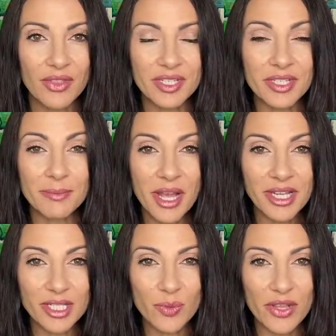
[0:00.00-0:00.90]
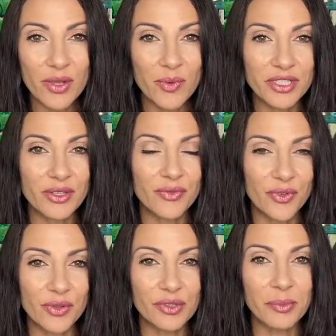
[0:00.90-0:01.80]
This is my guess why they went to the
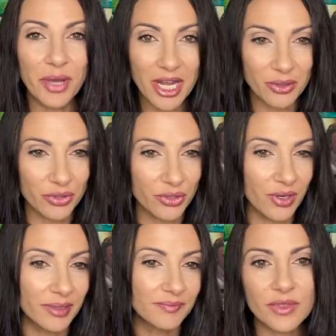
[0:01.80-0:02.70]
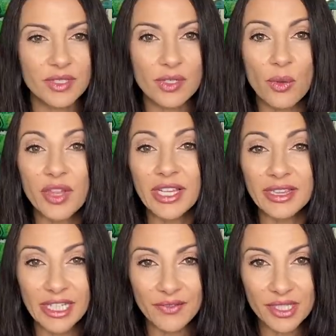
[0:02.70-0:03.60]
further tobacco store. So they
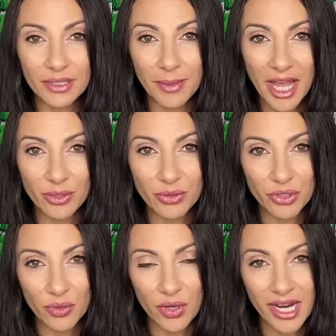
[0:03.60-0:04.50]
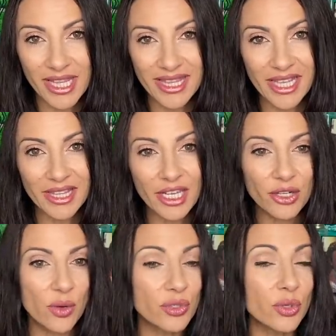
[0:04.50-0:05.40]
leave the tobacco store and then they
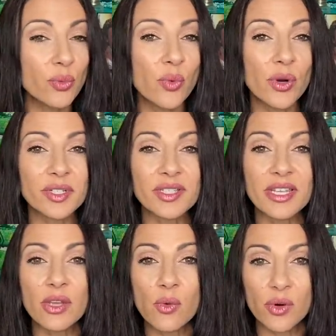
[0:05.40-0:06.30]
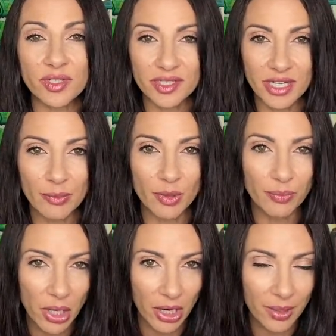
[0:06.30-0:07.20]
go towards the horse stable
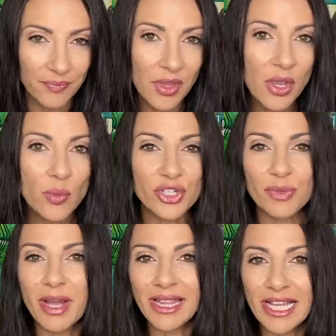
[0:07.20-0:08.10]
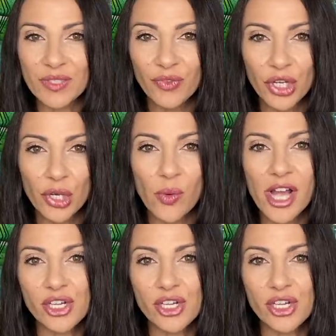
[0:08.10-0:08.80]
park, which in my last video I